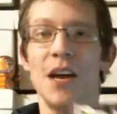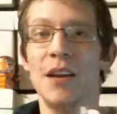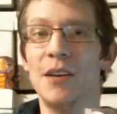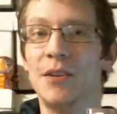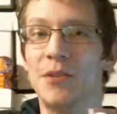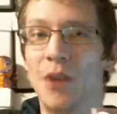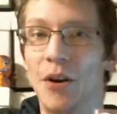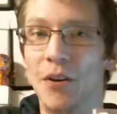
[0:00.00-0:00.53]
an
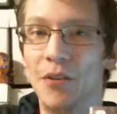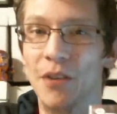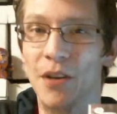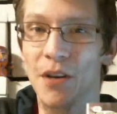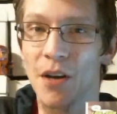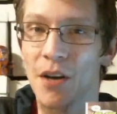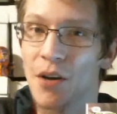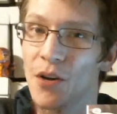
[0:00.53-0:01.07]
adult
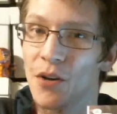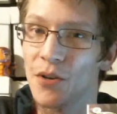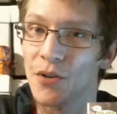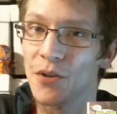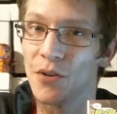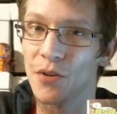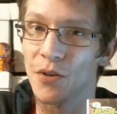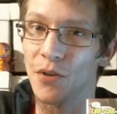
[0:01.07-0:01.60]

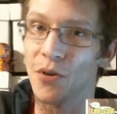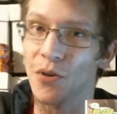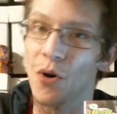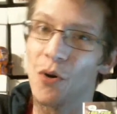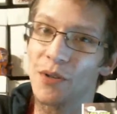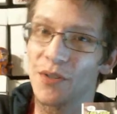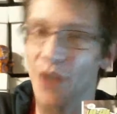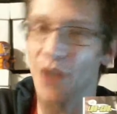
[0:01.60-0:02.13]

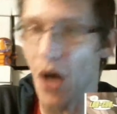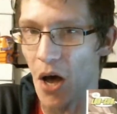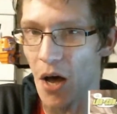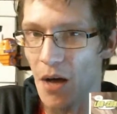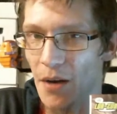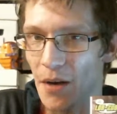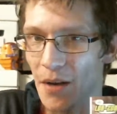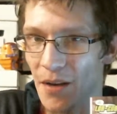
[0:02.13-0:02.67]
Lord
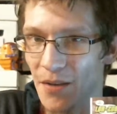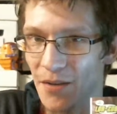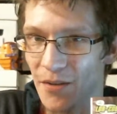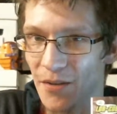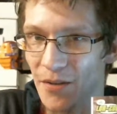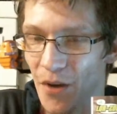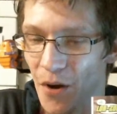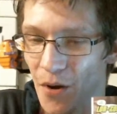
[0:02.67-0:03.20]
Zod.
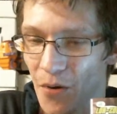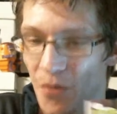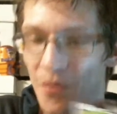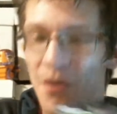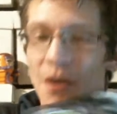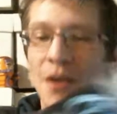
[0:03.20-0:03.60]
So,